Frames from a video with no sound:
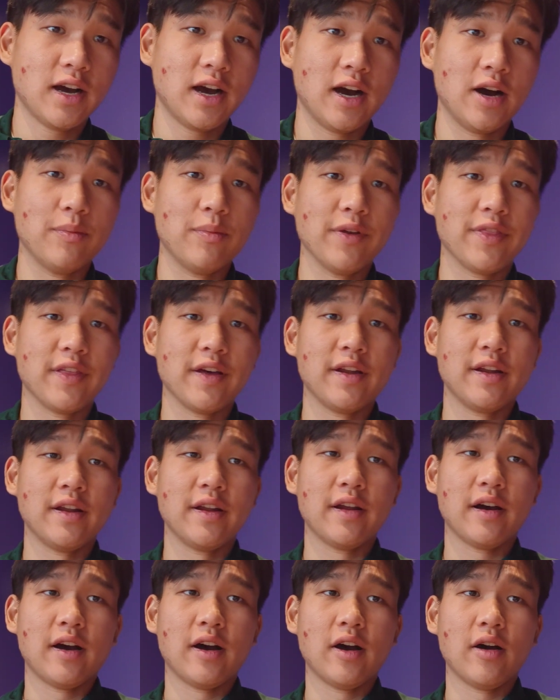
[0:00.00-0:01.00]
But
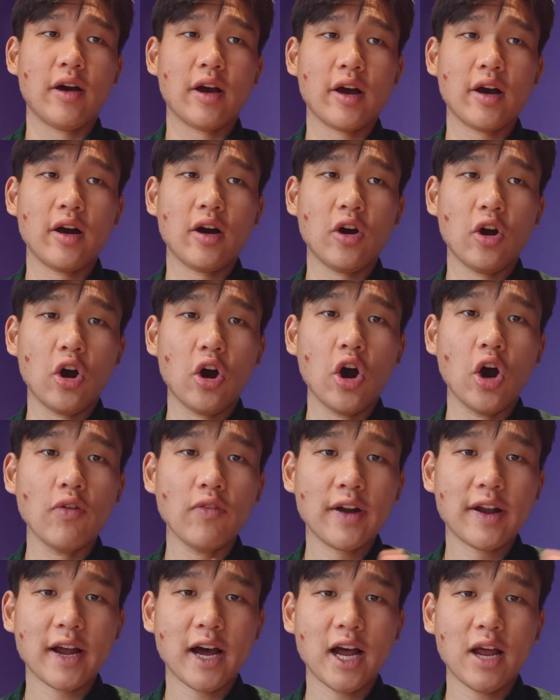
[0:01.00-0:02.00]
then
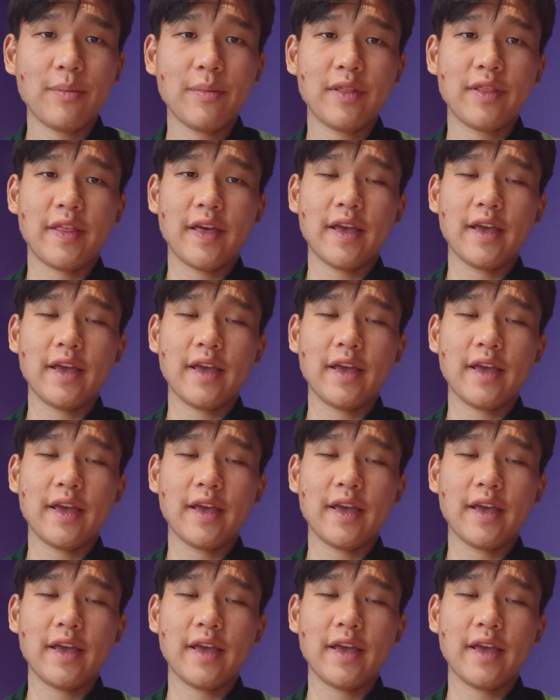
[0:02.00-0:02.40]
over time,